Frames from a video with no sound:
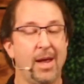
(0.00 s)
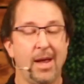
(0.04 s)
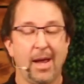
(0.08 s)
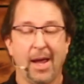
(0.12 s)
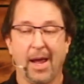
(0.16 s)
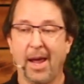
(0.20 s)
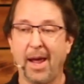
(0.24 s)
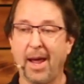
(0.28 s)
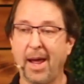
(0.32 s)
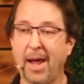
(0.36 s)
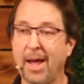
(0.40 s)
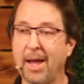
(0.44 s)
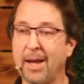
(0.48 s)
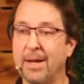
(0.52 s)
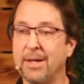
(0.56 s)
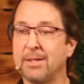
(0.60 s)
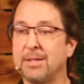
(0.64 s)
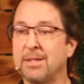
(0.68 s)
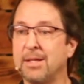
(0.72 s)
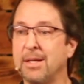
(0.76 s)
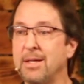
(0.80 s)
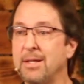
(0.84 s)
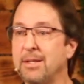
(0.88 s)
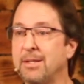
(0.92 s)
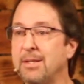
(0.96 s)
and
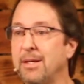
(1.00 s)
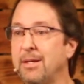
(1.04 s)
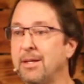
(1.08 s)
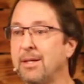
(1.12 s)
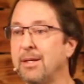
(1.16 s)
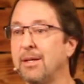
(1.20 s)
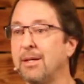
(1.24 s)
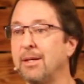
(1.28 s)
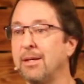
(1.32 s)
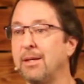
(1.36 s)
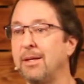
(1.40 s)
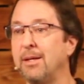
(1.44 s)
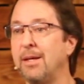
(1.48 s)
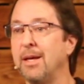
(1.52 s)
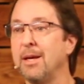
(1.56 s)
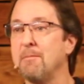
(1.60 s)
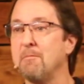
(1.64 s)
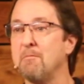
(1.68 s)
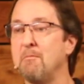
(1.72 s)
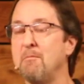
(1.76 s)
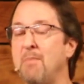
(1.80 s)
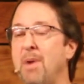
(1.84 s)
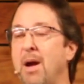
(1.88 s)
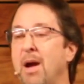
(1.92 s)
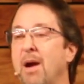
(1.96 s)
it's easy to get
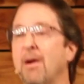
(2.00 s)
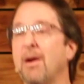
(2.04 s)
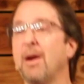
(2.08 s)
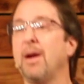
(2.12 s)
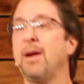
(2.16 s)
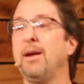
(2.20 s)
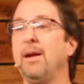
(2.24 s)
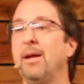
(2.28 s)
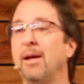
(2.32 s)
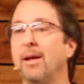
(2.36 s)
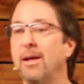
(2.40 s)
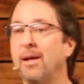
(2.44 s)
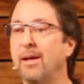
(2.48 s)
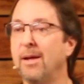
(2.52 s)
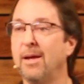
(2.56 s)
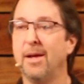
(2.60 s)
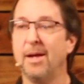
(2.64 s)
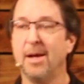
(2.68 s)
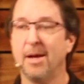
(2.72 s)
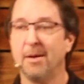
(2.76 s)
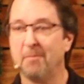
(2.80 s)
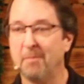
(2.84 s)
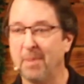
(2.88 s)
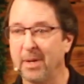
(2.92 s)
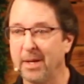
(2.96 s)
married,
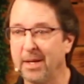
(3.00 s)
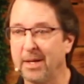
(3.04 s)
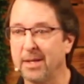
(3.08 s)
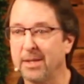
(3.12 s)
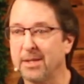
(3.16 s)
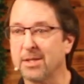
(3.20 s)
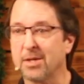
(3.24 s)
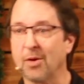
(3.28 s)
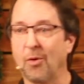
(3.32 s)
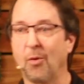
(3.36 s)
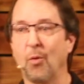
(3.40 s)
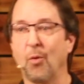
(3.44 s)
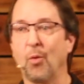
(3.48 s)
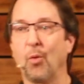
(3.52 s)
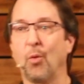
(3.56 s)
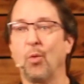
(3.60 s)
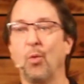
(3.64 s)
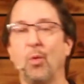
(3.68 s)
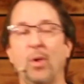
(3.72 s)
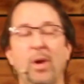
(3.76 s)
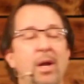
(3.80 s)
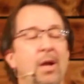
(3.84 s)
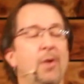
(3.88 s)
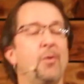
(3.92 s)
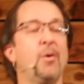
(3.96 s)
but it's
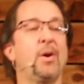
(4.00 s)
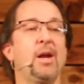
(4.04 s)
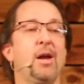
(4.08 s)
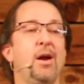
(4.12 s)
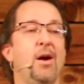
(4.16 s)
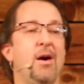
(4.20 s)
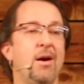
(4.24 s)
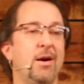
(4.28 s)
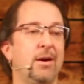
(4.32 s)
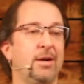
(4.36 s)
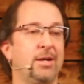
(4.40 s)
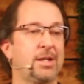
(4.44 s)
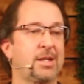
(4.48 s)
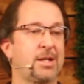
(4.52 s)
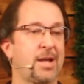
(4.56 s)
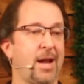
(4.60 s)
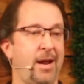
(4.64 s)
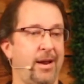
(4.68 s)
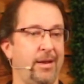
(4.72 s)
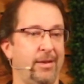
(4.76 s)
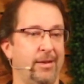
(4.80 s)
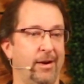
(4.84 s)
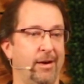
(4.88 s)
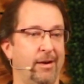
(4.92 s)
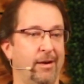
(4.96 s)
really, really hard to
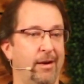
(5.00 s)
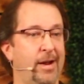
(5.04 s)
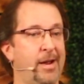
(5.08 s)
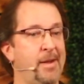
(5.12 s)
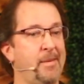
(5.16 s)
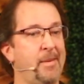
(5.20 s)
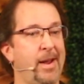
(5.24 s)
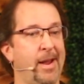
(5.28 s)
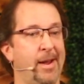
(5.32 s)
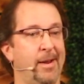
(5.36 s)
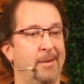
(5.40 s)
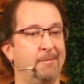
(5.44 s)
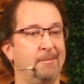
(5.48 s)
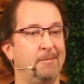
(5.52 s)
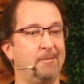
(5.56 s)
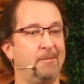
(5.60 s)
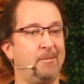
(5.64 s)
stay there. Amen.